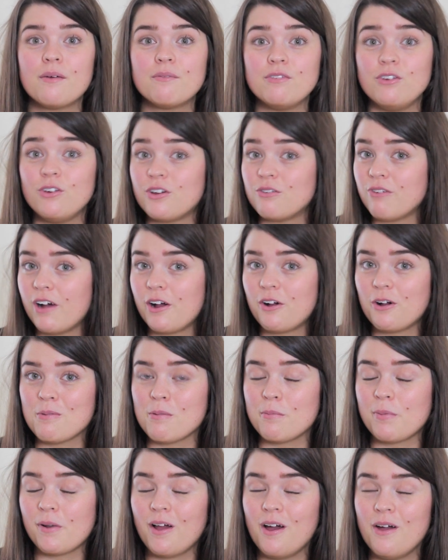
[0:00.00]
you can write a
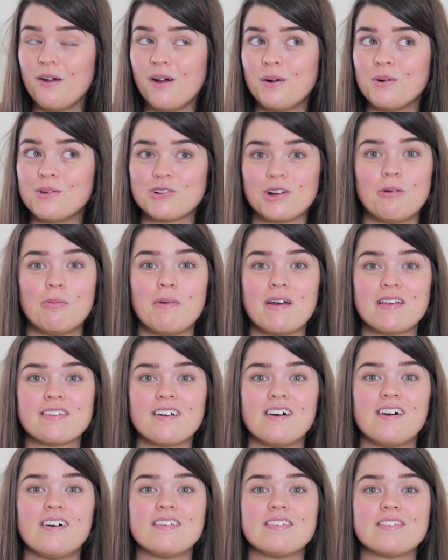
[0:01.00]
comment below. I'll try my best
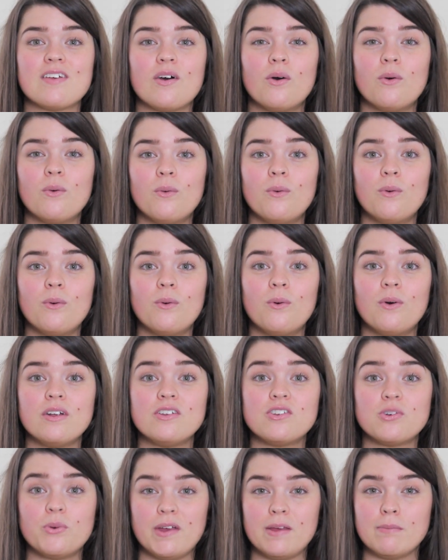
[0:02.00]
to answer, or
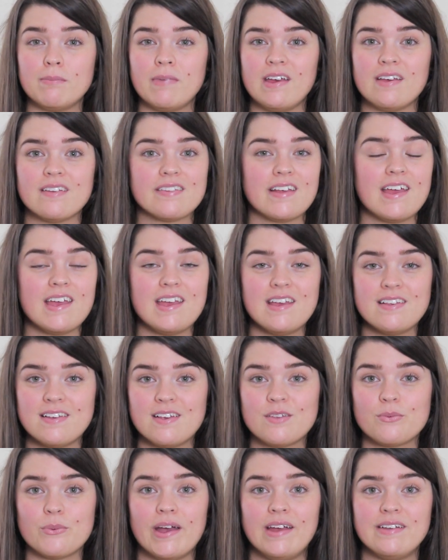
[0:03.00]
tweet me. It's the
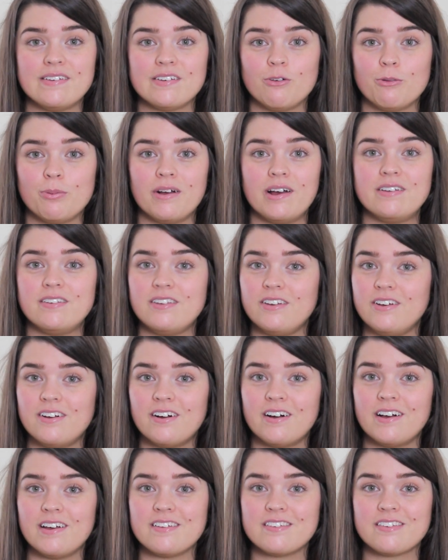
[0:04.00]
easiest way to reply to you
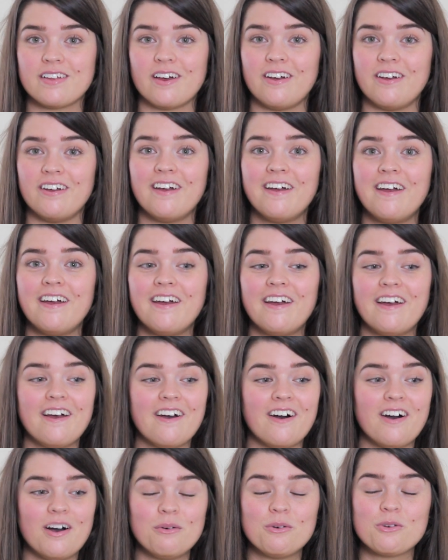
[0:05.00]
guys. So
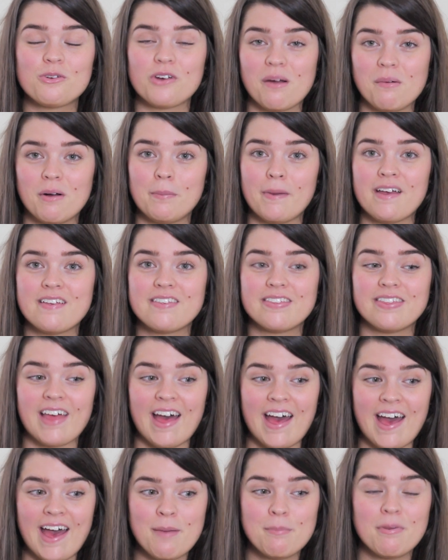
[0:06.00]
I will try my best
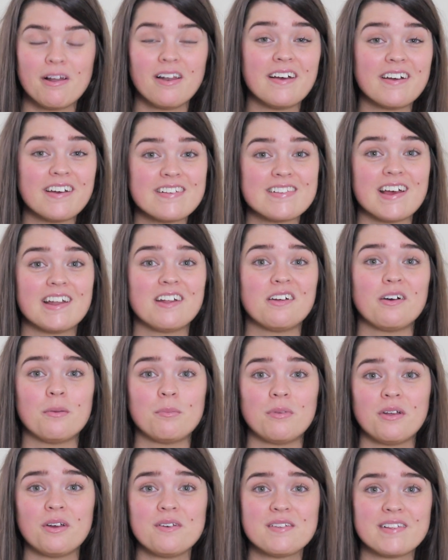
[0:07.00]
there. But like I said,
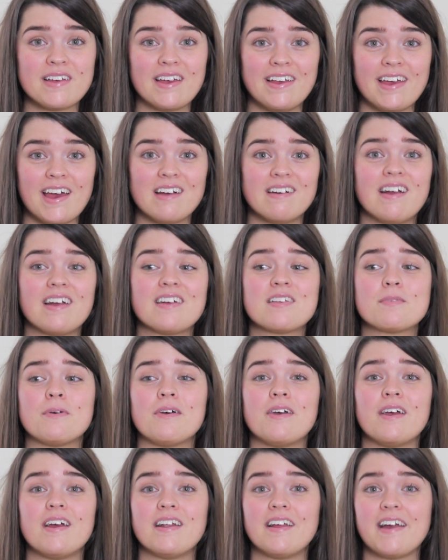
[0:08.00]
I'm no skincare
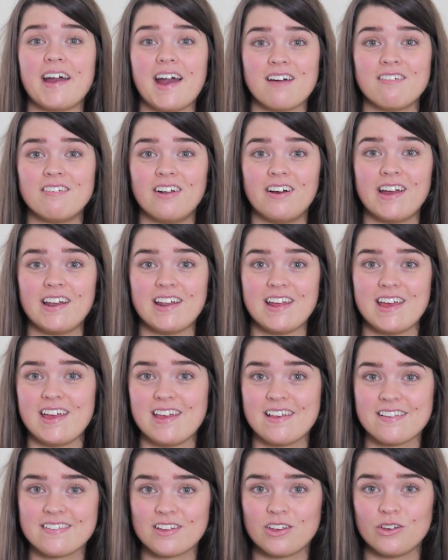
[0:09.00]
expert, and Caroline
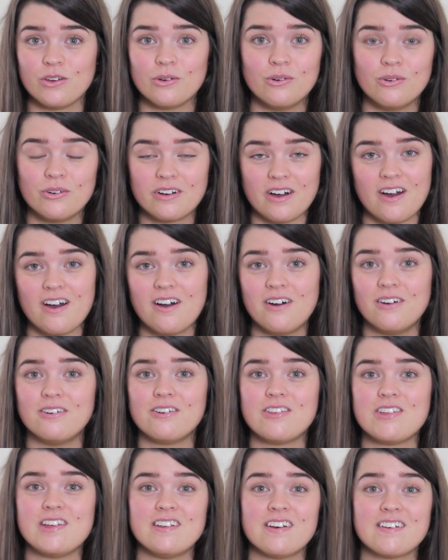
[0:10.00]
is your
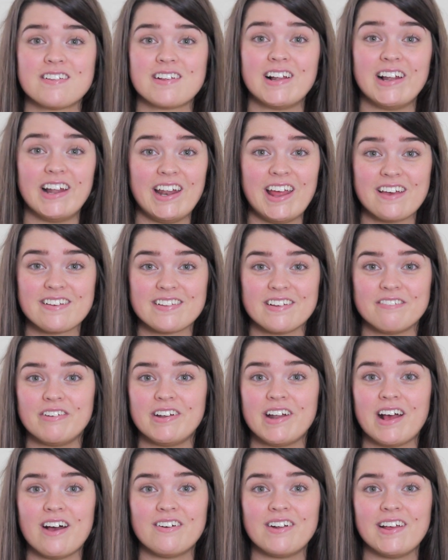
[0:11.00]
girl. She does clinics
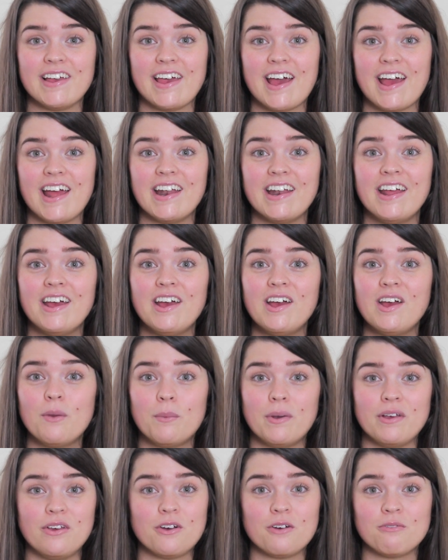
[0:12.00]
every now and again
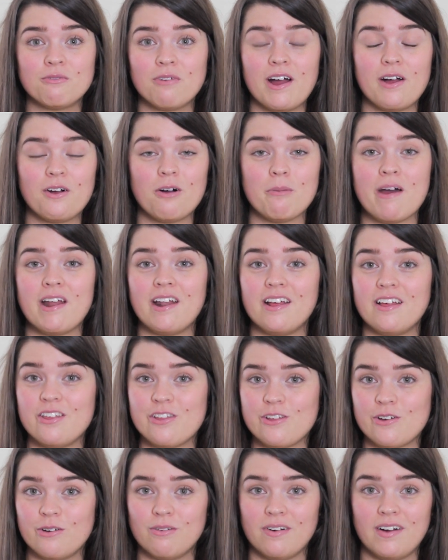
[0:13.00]
where you can write a comment
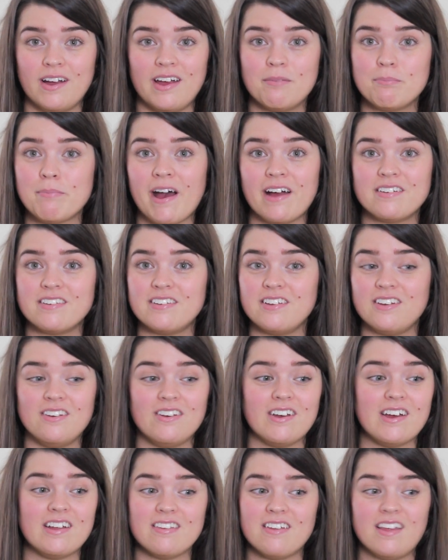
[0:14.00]
and she'll write back to
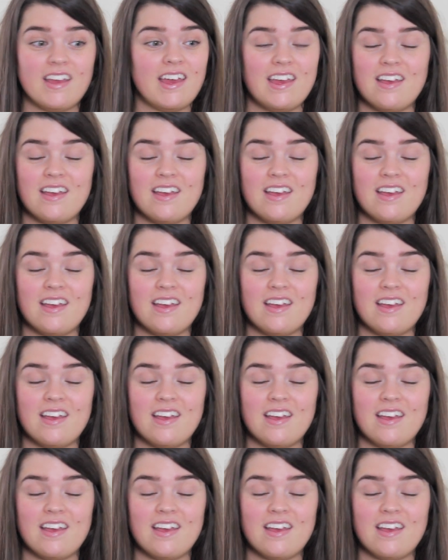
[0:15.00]
you, and